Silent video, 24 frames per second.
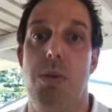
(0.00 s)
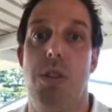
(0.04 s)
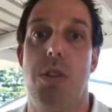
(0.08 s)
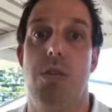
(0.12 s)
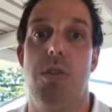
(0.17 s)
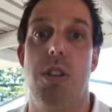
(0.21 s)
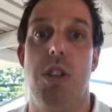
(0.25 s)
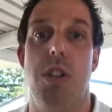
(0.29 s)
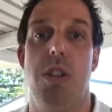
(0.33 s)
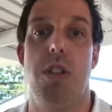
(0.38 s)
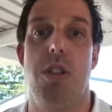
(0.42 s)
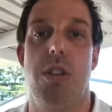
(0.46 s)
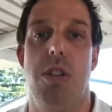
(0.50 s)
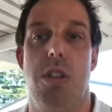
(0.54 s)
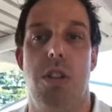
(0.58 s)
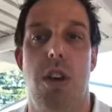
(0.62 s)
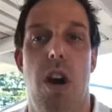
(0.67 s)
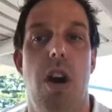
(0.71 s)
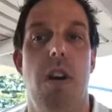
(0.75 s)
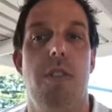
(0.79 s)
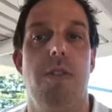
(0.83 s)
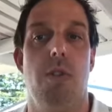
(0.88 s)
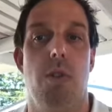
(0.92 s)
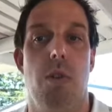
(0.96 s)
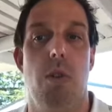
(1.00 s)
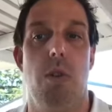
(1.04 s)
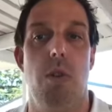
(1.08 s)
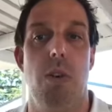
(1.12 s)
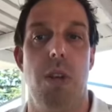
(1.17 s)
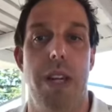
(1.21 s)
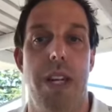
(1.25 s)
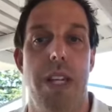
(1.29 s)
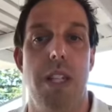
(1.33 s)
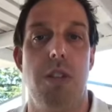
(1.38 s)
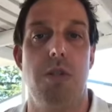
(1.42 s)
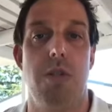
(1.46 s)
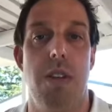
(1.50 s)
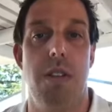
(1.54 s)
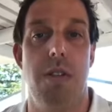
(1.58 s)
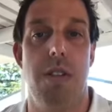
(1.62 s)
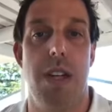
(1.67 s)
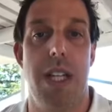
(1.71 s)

to reduce your overall injury